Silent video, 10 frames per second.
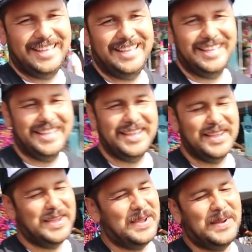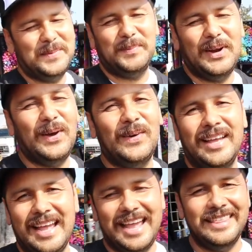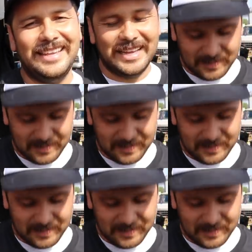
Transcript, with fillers: so much? Bro, I think